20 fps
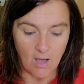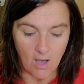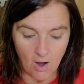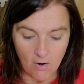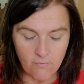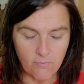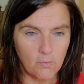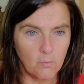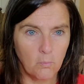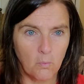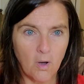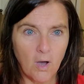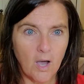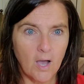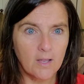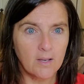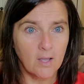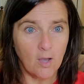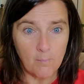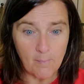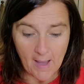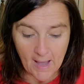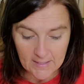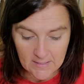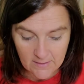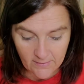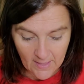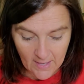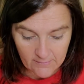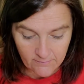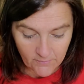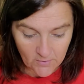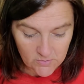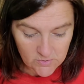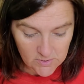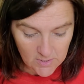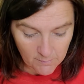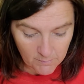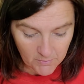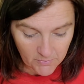Over what? Go back to that
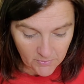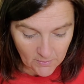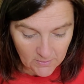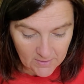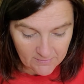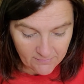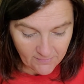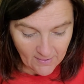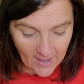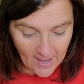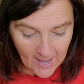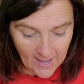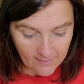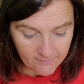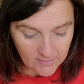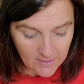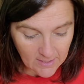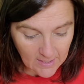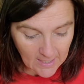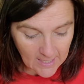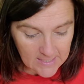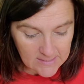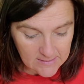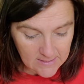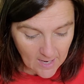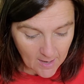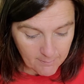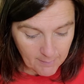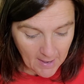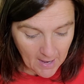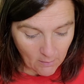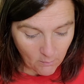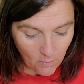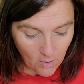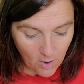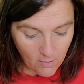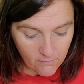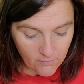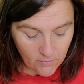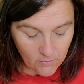verse number 35. He's got
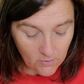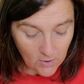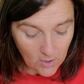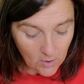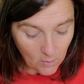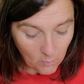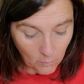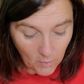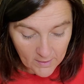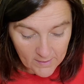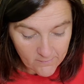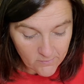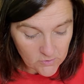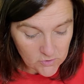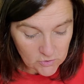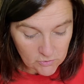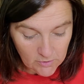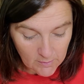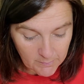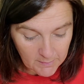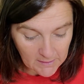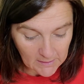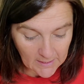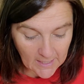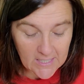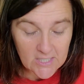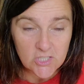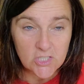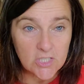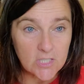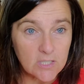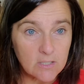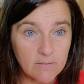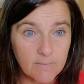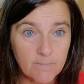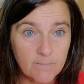power over whatever tribulation,